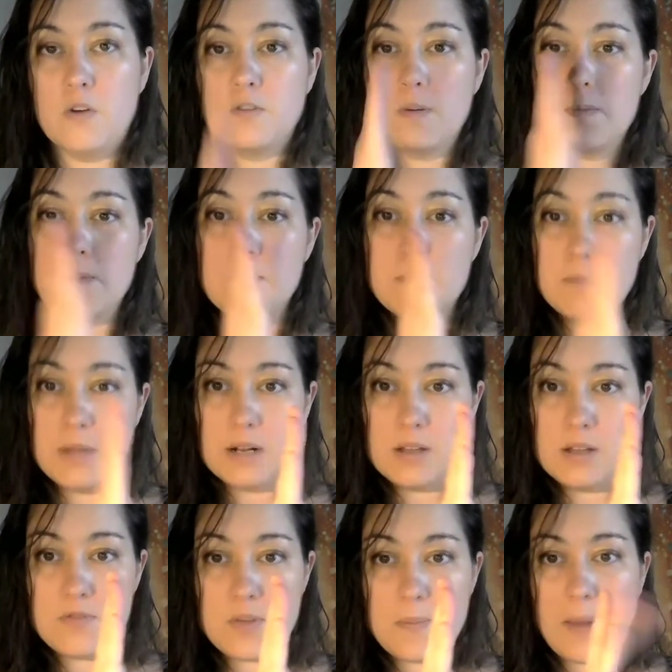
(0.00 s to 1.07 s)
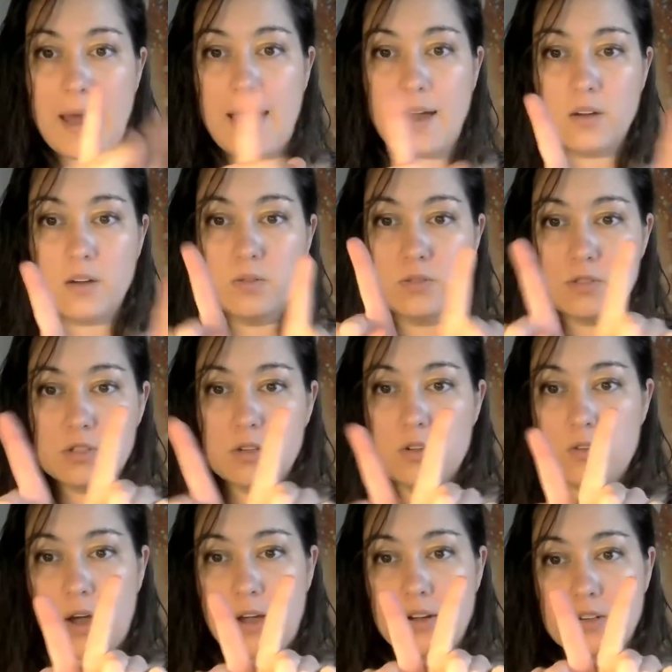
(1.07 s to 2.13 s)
from the middle of the back. So you've got